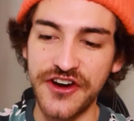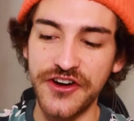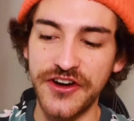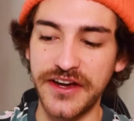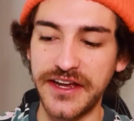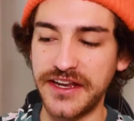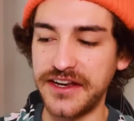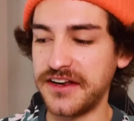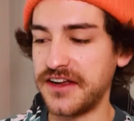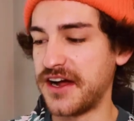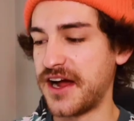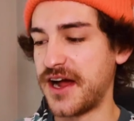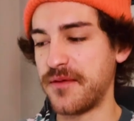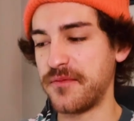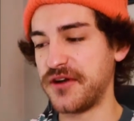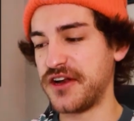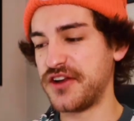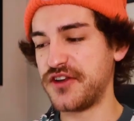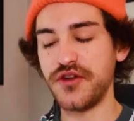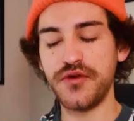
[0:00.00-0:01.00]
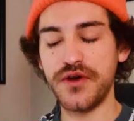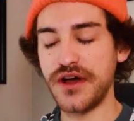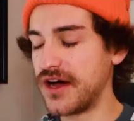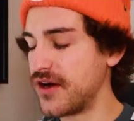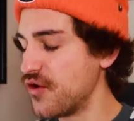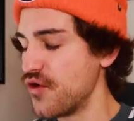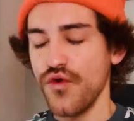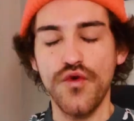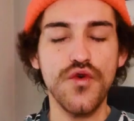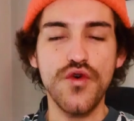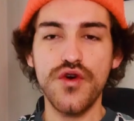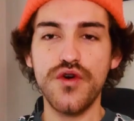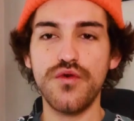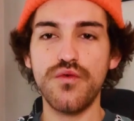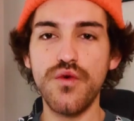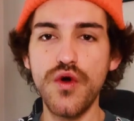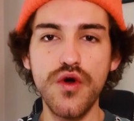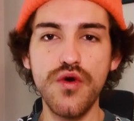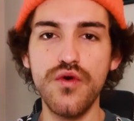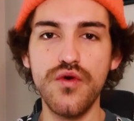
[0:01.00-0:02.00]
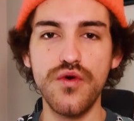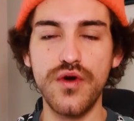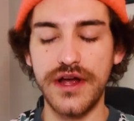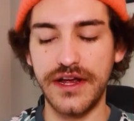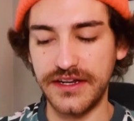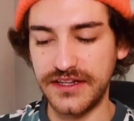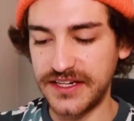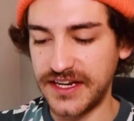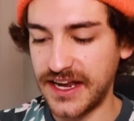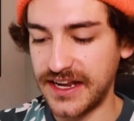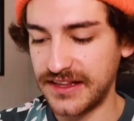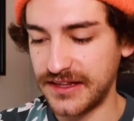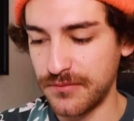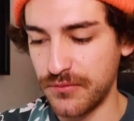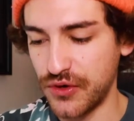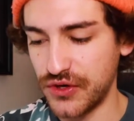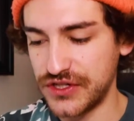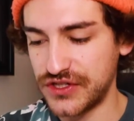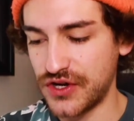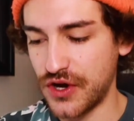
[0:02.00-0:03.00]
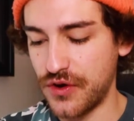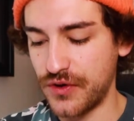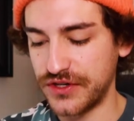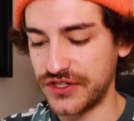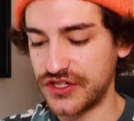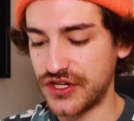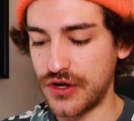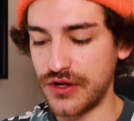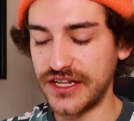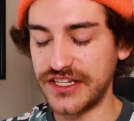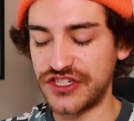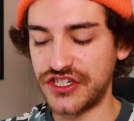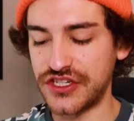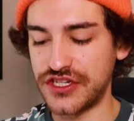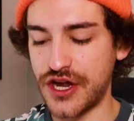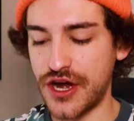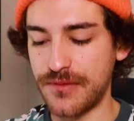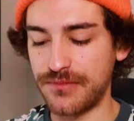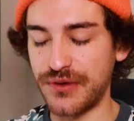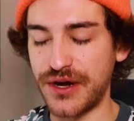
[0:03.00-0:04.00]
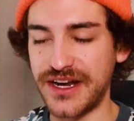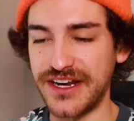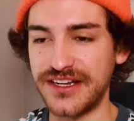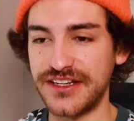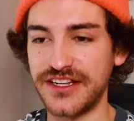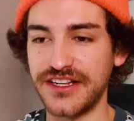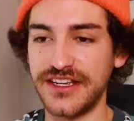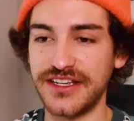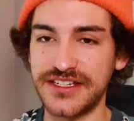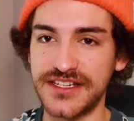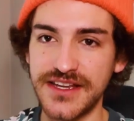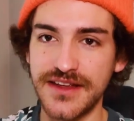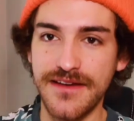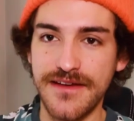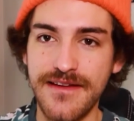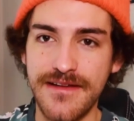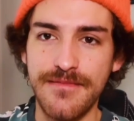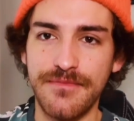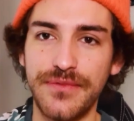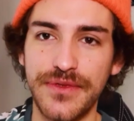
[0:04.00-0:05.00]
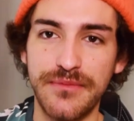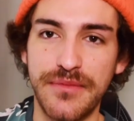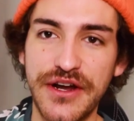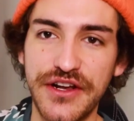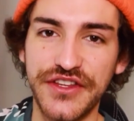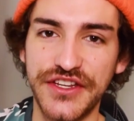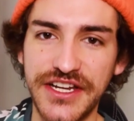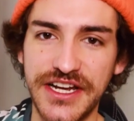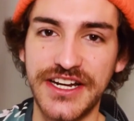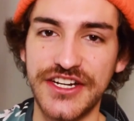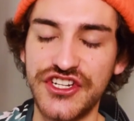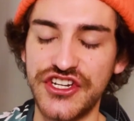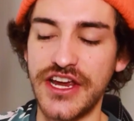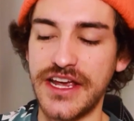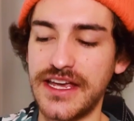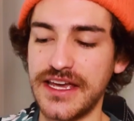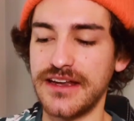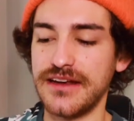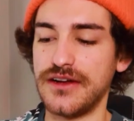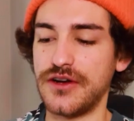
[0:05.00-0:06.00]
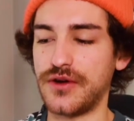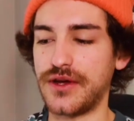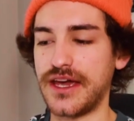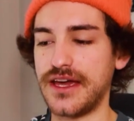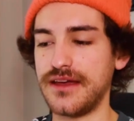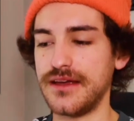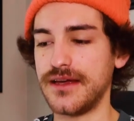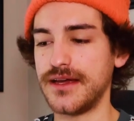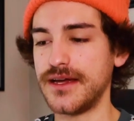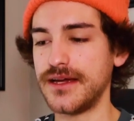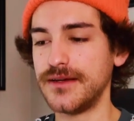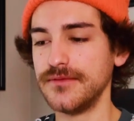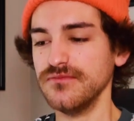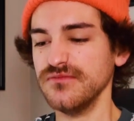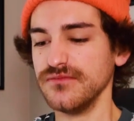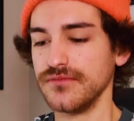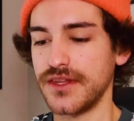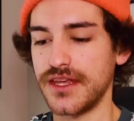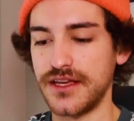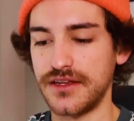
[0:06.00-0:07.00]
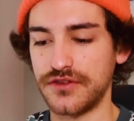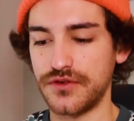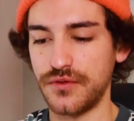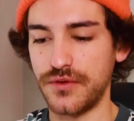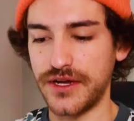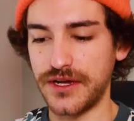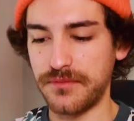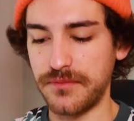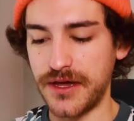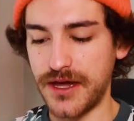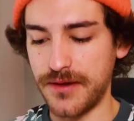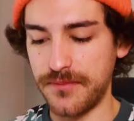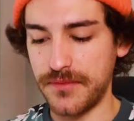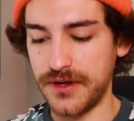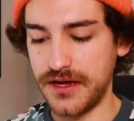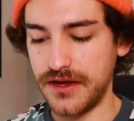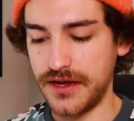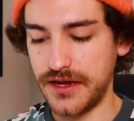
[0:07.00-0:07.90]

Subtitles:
are in. I'm going to do a woo to get the boys going. So let's just hop right into this. Apparently you got to shake it. Okay, so wake me up.